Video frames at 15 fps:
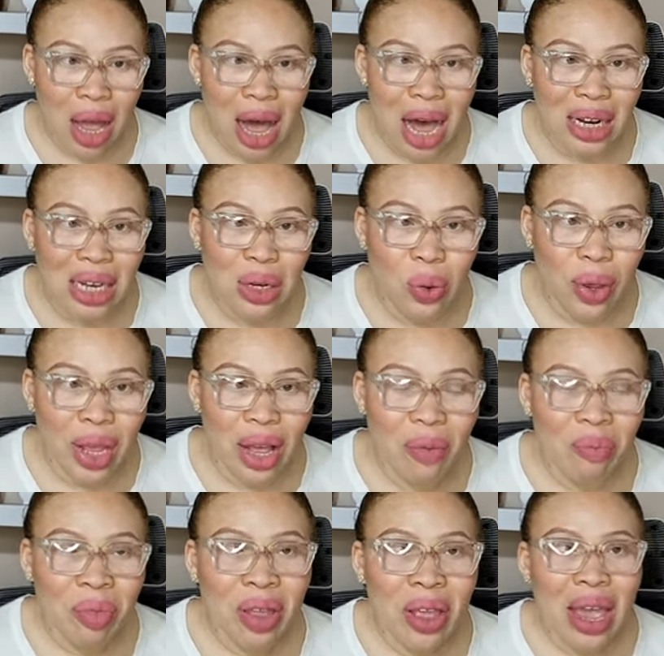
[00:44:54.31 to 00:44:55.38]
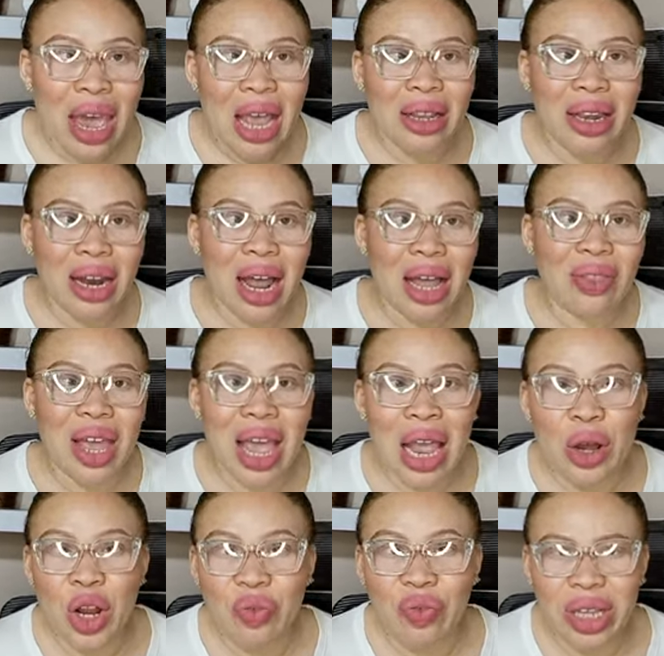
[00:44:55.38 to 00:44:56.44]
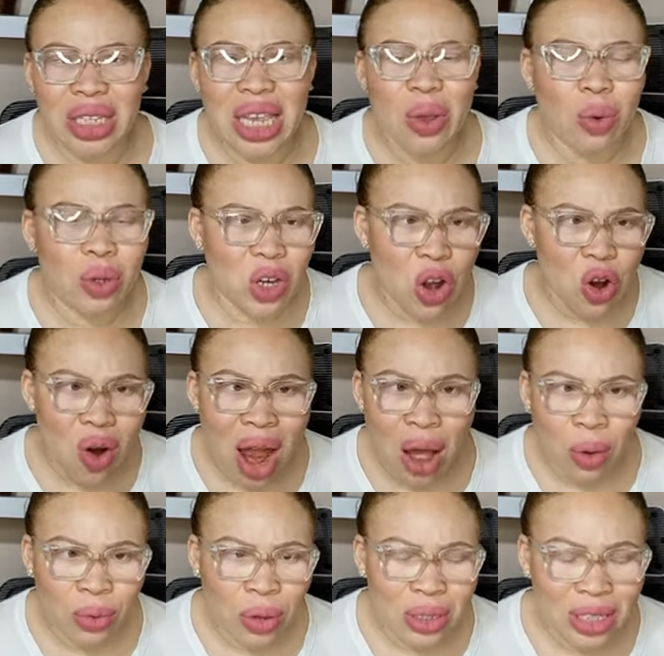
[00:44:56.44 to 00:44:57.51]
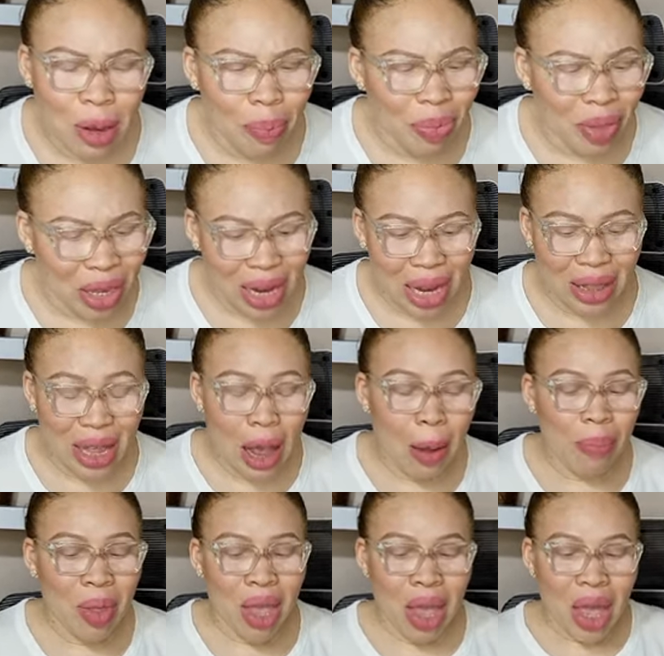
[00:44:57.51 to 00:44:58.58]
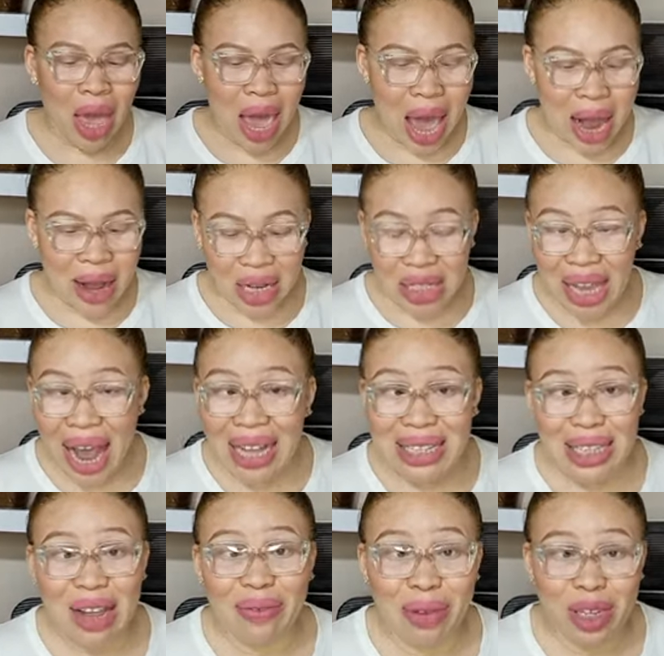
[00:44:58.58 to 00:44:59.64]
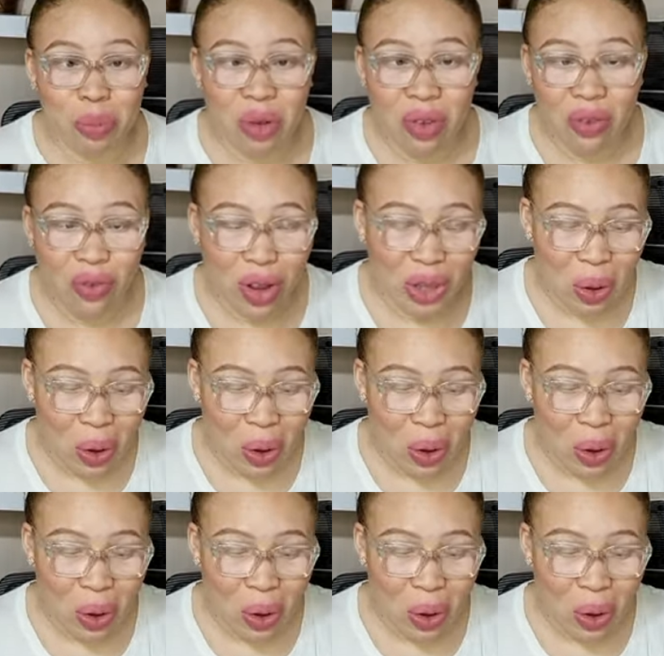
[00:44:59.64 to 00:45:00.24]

Hallelujah and then at the end of it, he was crowned or something like that. And the title of this movie, for